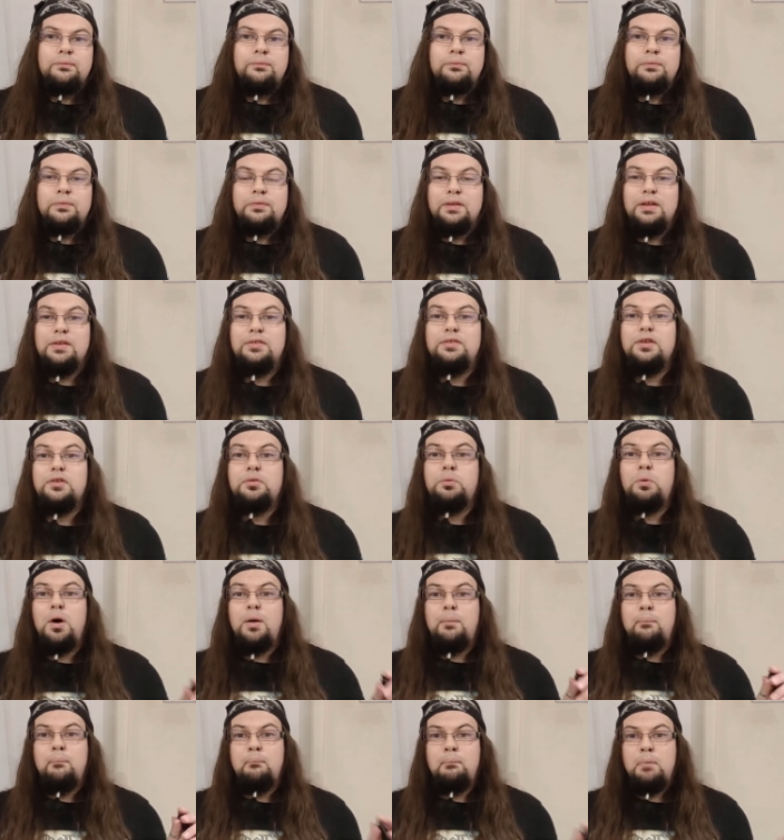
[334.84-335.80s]
this is
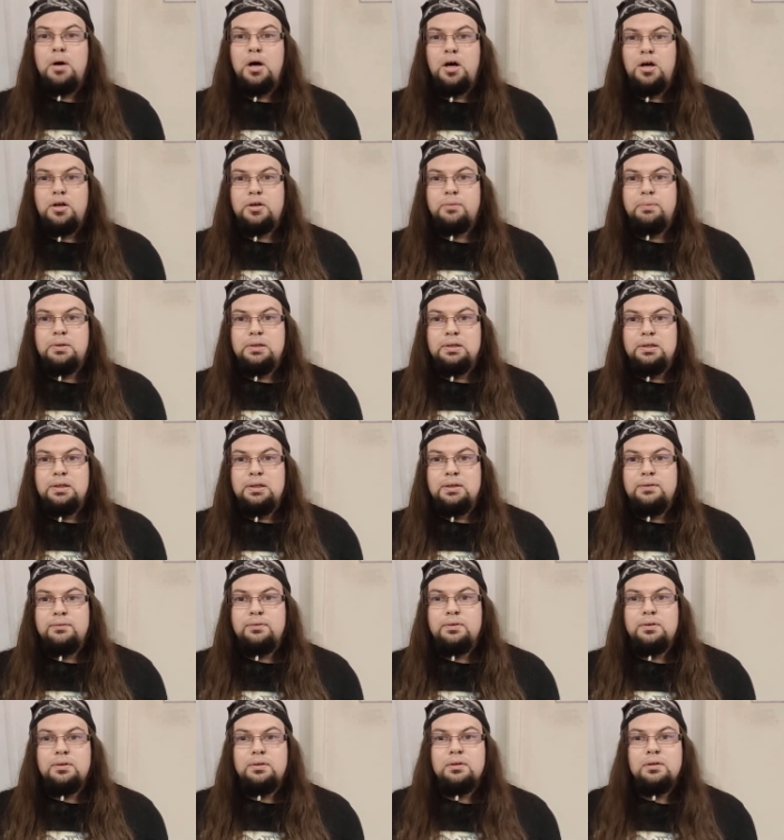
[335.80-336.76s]
what Mark
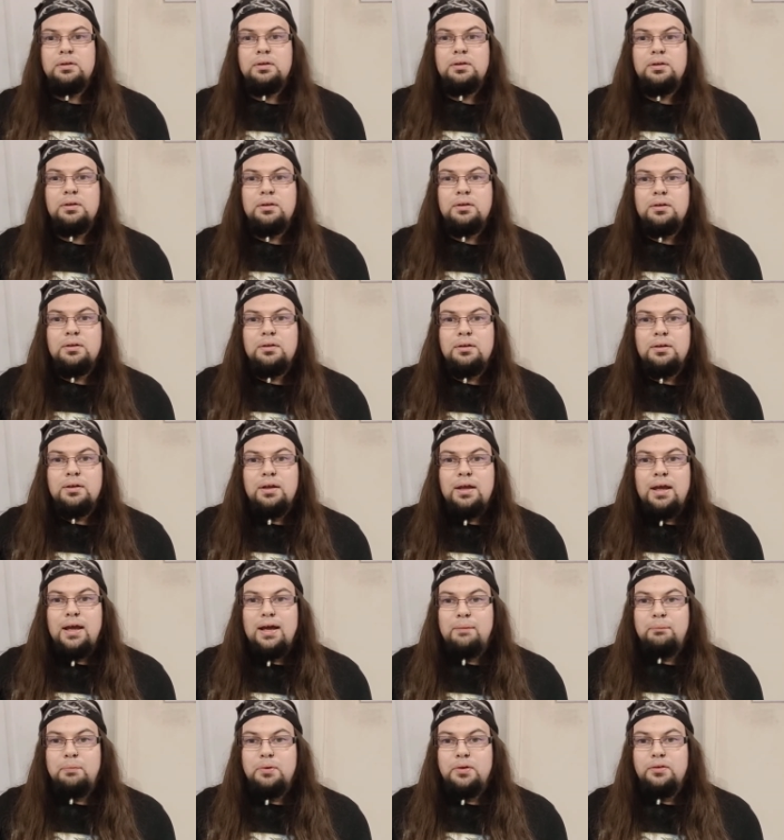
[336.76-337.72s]
believed
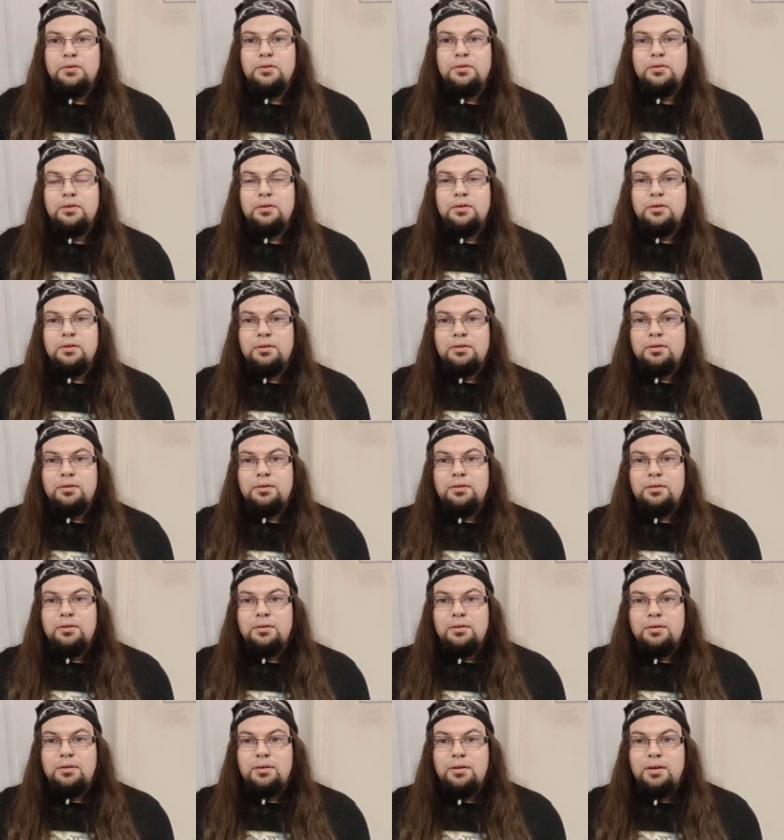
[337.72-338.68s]
happened,
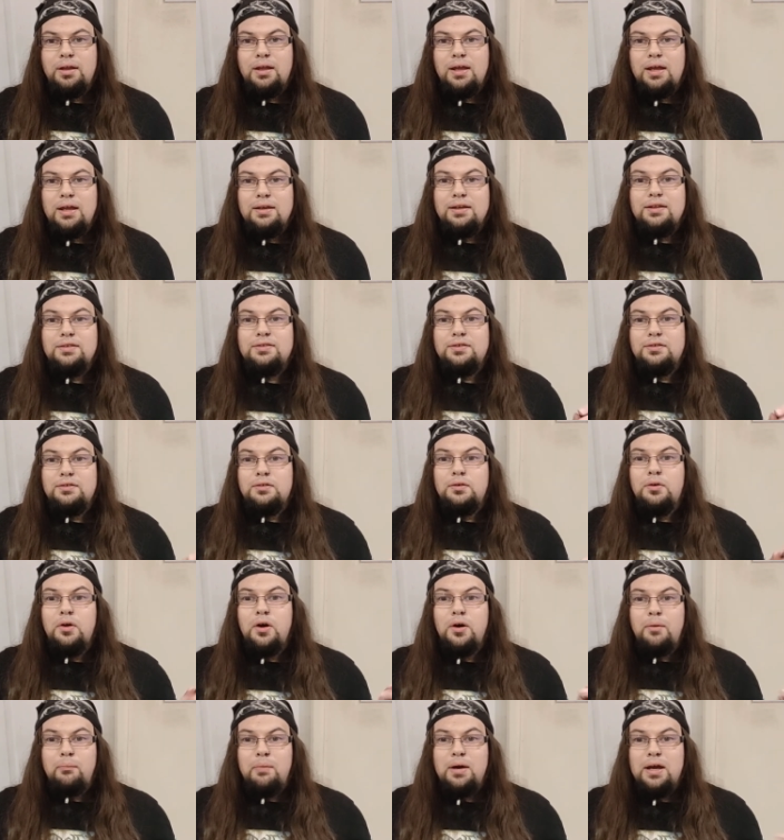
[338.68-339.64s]
and this is
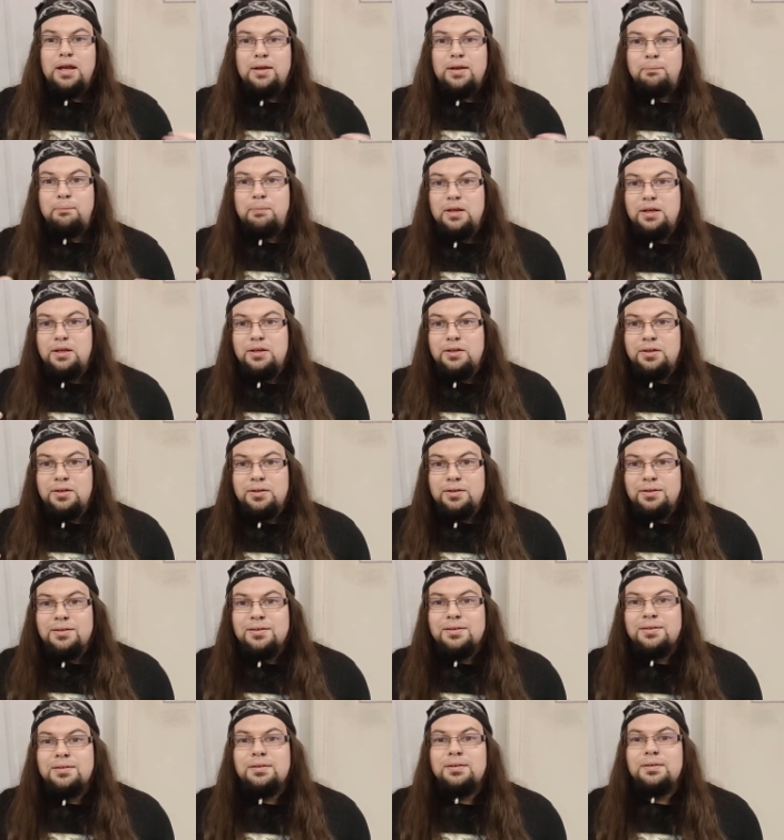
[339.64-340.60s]
not my opinion,
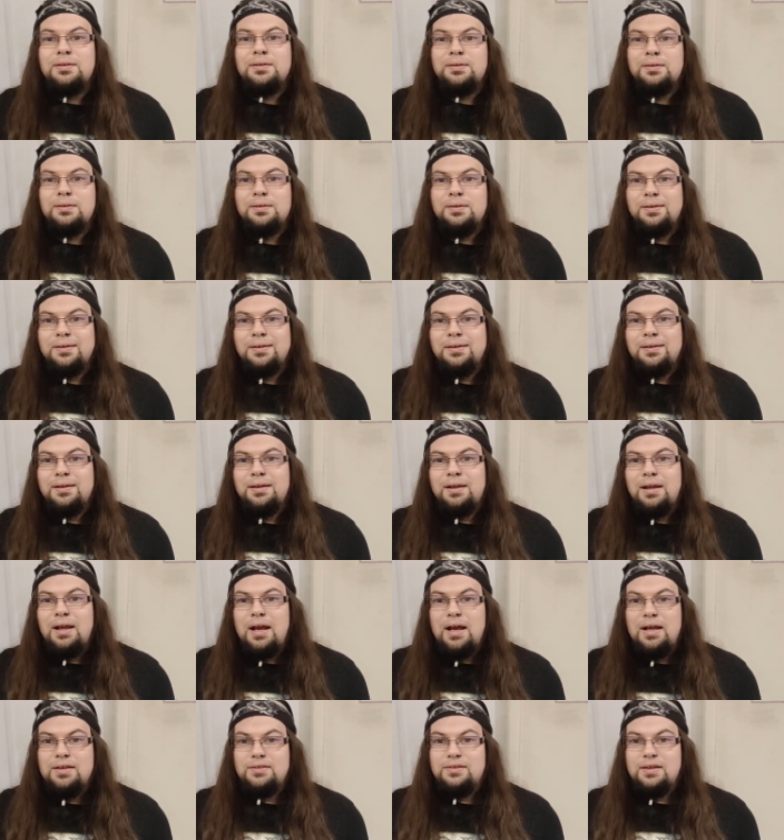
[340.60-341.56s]

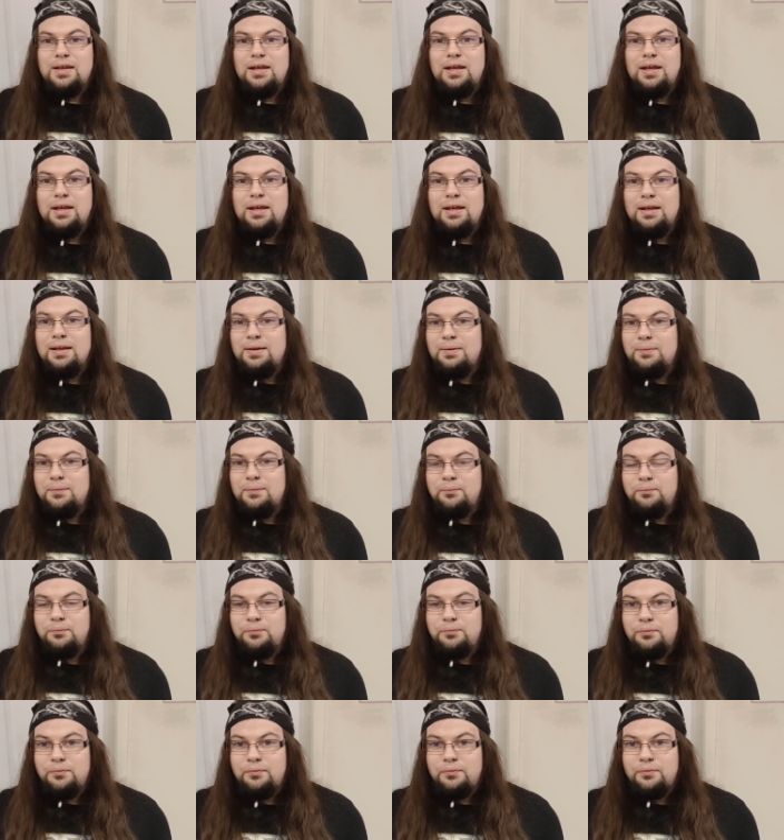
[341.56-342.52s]
as I
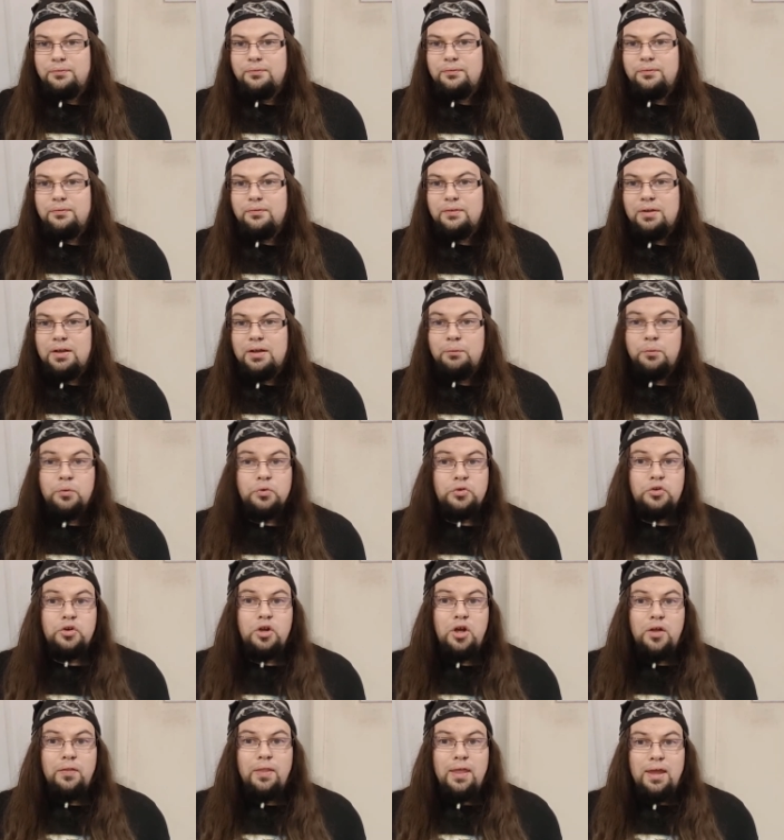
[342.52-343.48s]
was
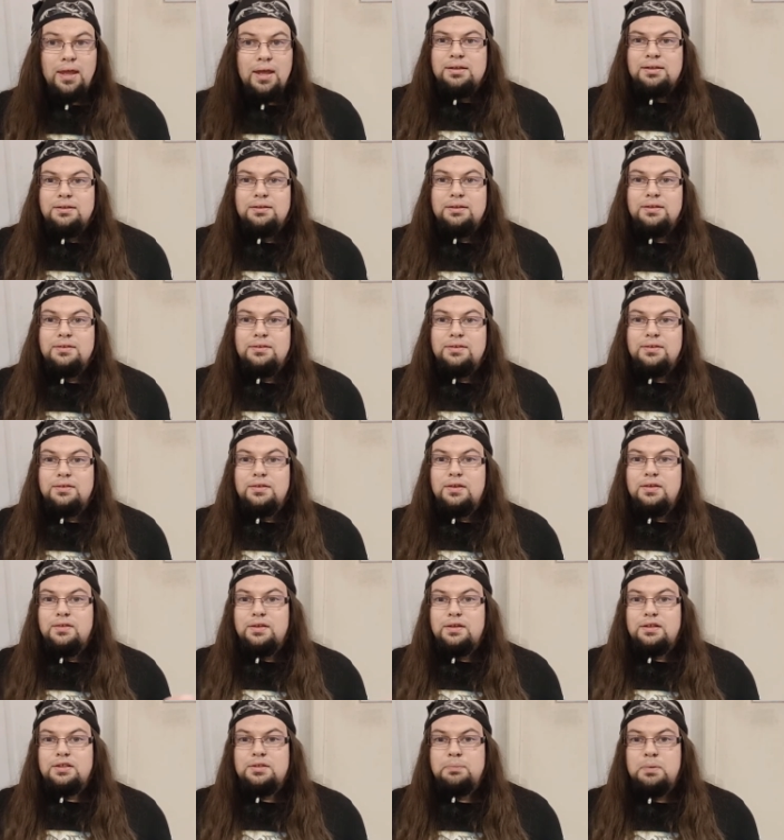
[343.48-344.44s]
not there. This is
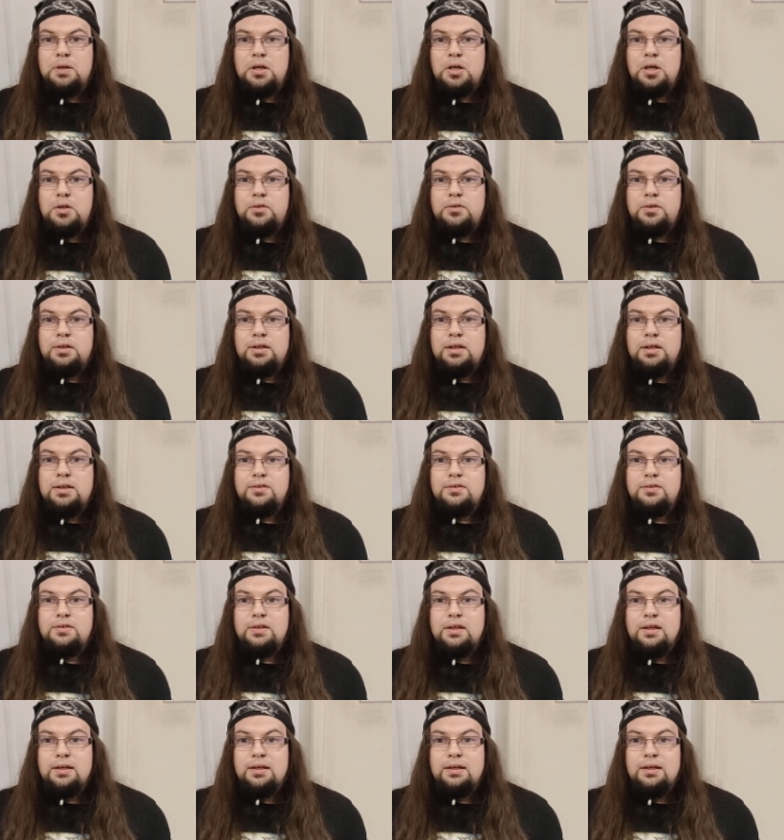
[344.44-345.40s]
his experience and his
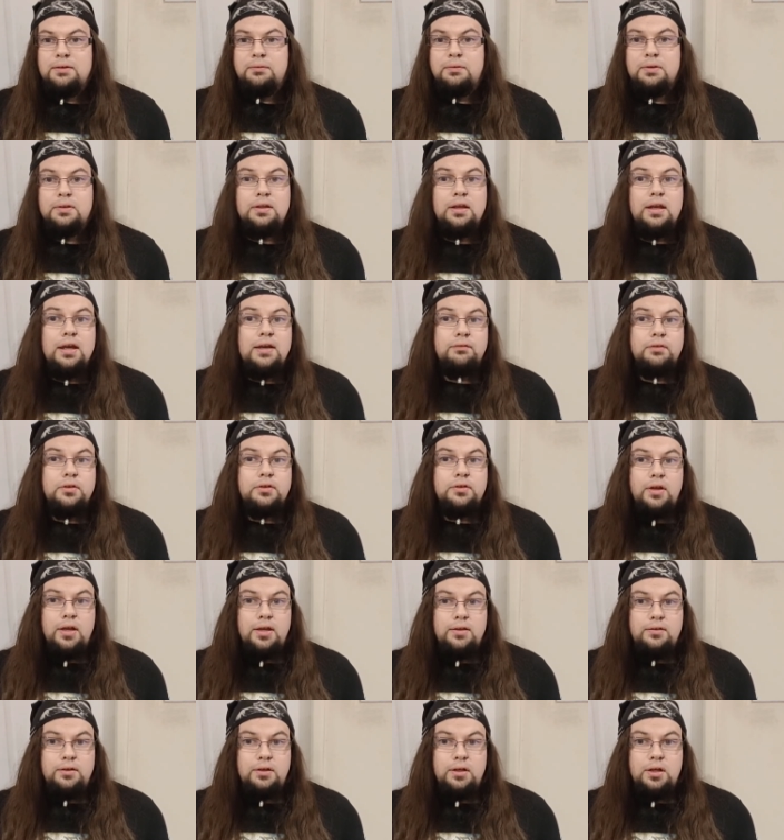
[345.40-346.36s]
dealing with the
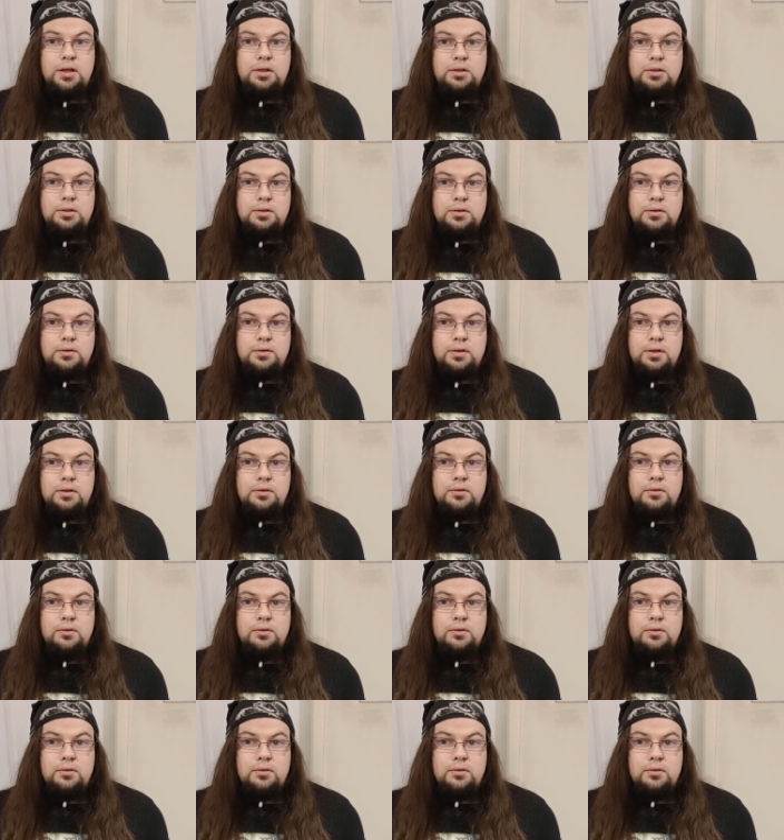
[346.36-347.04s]
advertising agencies.